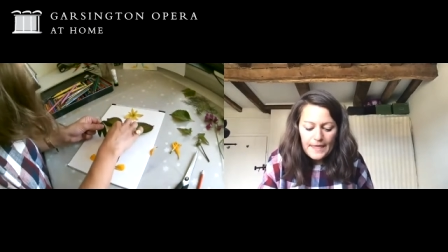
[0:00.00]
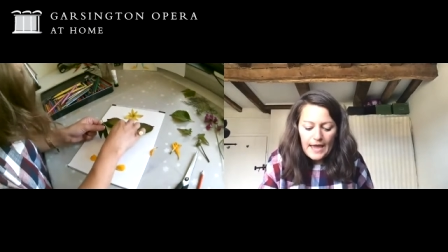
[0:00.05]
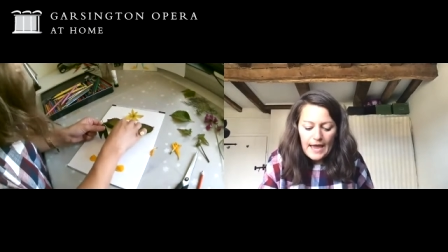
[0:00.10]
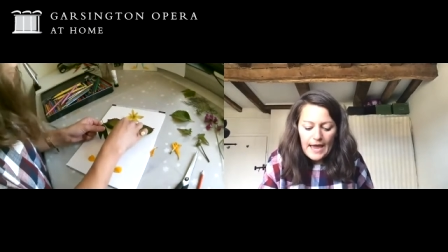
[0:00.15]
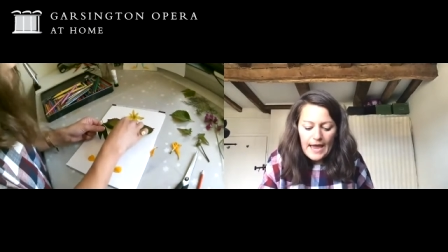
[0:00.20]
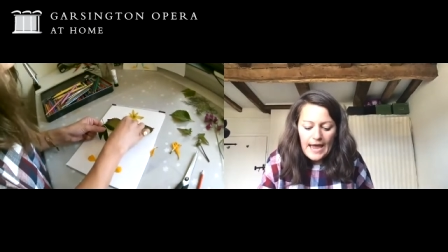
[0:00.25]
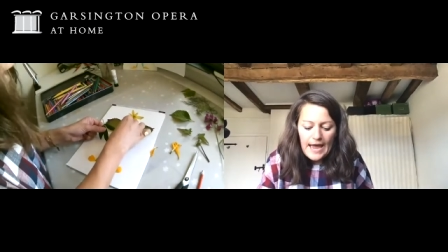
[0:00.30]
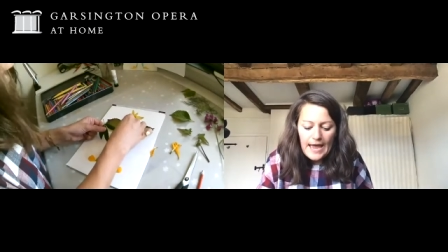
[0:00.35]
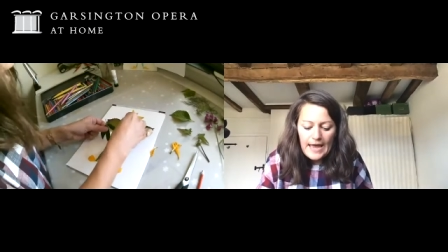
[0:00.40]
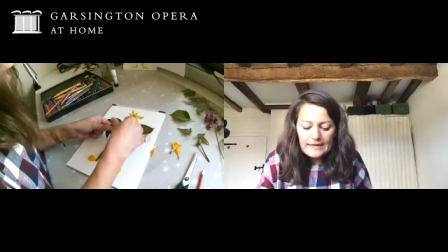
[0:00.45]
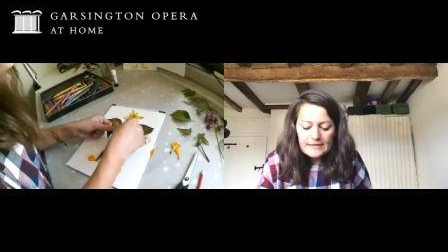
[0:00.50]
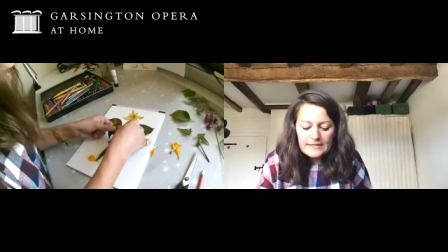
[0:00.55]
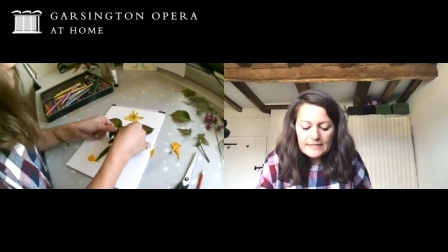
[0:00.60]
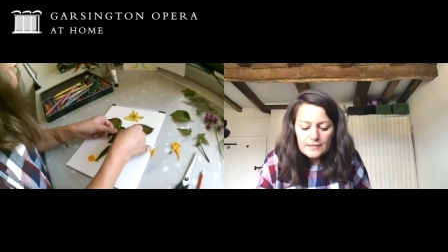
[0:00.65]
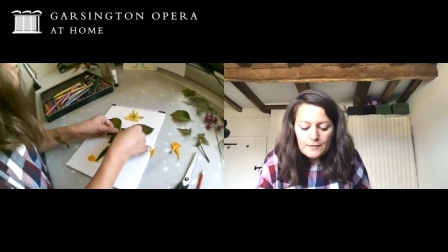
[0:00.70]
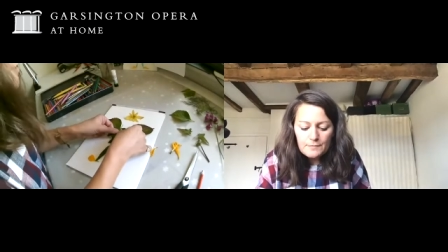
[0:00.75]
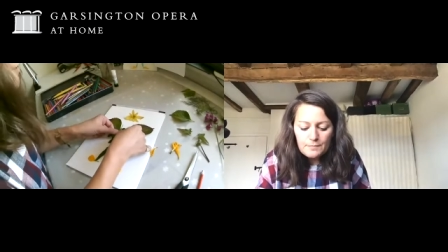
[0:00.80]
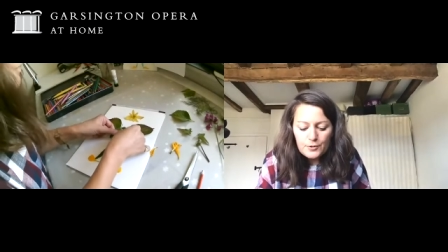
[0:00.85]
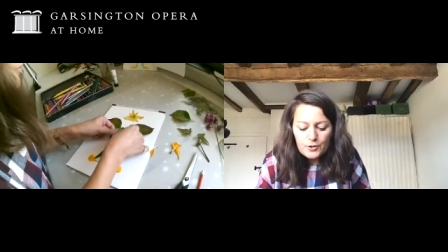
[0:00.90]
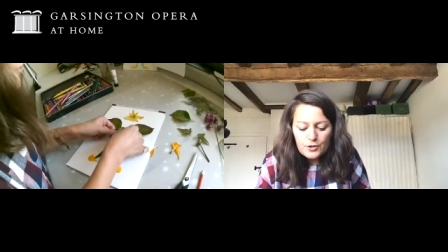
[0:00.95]
and
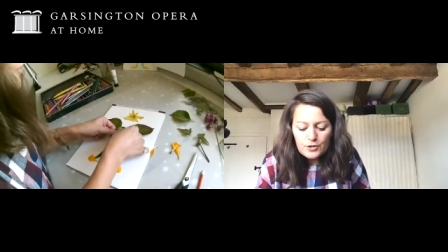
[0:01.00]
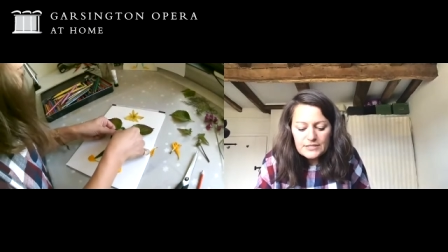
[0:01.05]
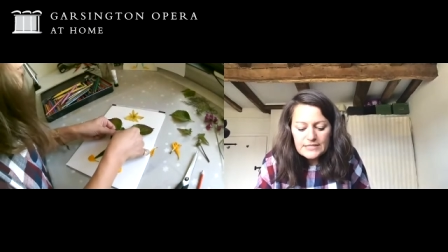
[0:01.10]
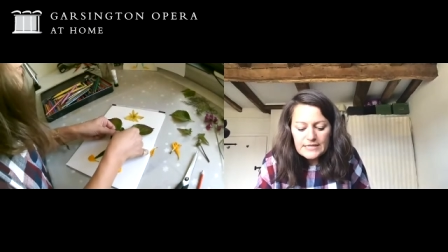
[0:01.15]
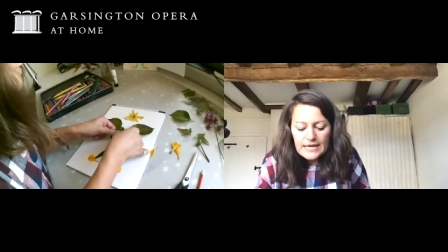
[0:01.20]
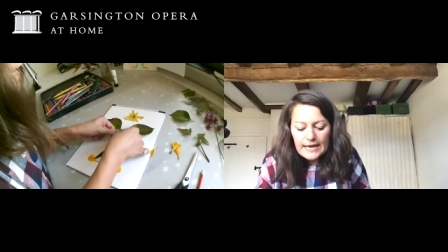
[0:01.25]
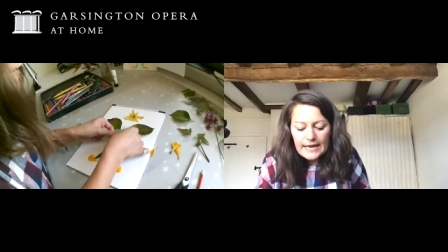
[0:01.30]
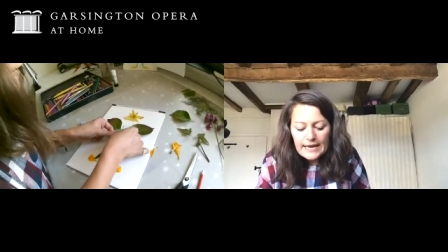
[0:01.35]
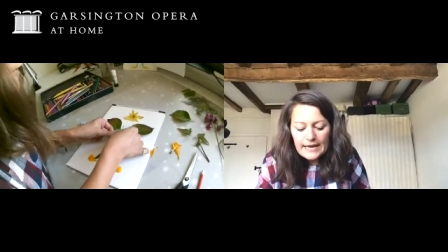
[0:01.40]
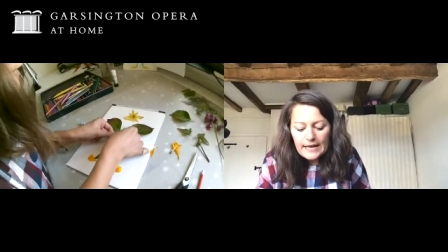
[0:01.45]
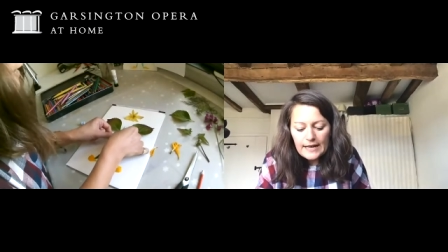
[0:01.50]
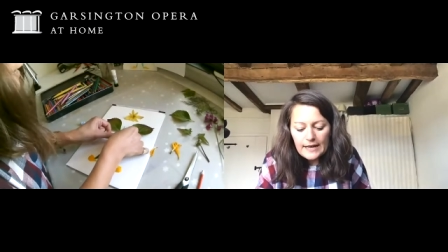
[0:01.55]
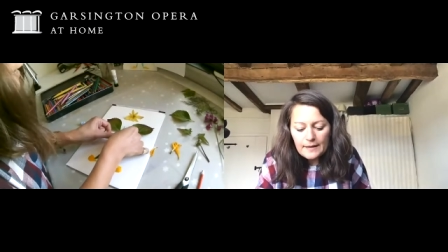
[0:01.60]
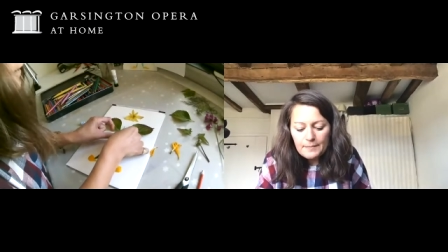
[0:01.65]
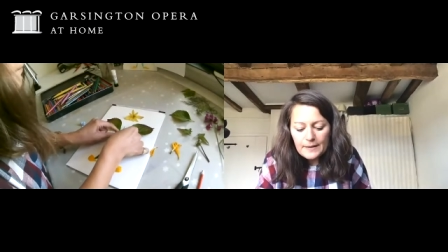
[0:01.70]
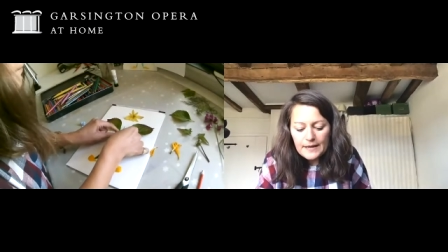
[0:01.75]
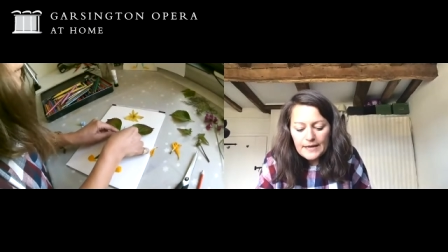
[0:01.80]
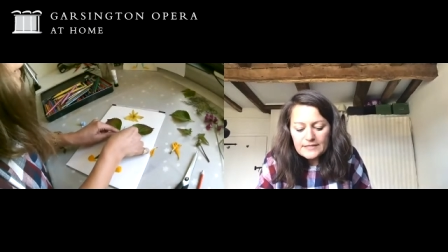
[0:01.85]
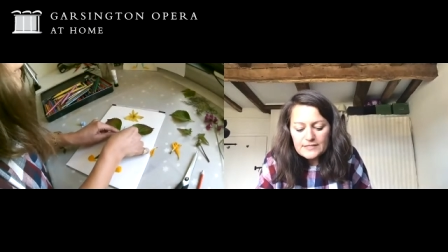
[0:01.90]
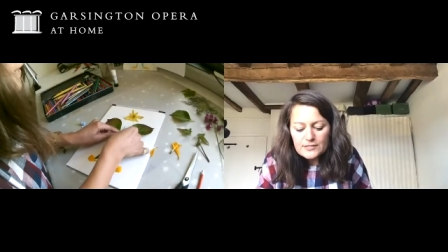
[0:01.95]
put a little
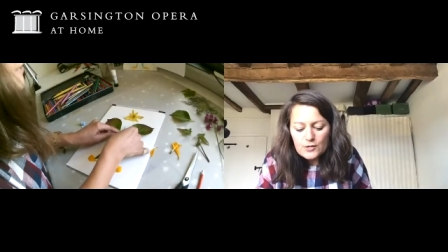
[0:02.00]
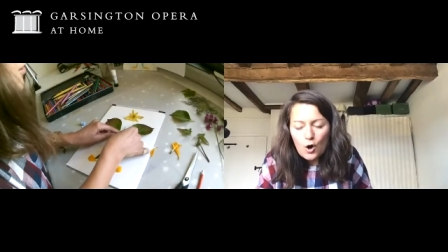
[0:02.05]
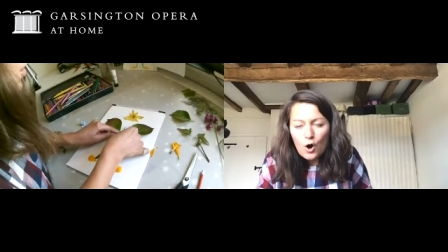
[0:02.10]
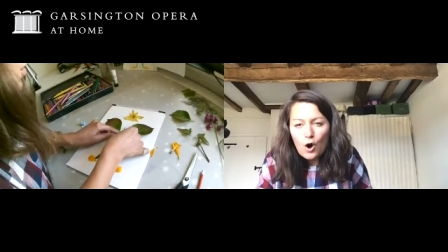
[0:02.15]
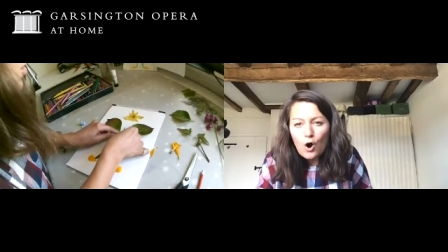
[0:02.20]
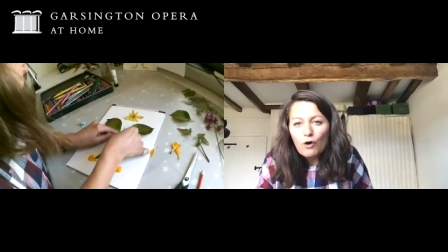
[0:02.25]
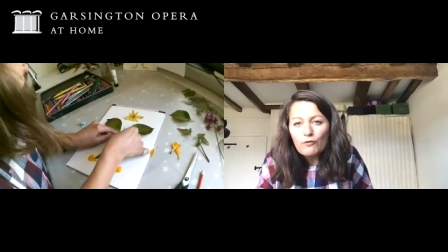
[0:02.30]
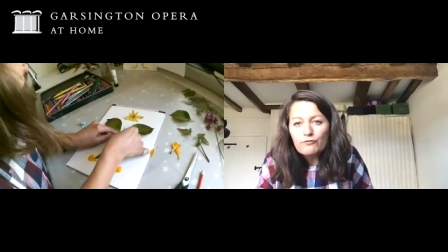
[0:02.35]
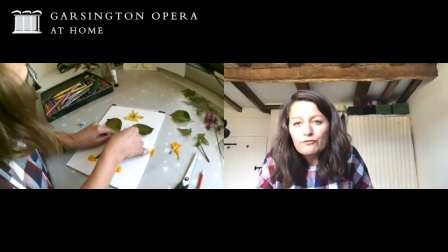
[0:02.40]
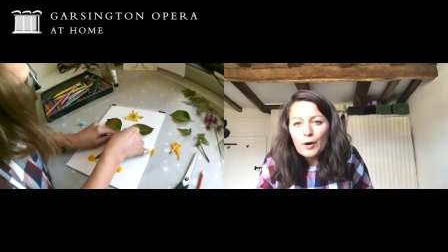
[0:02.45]
bit of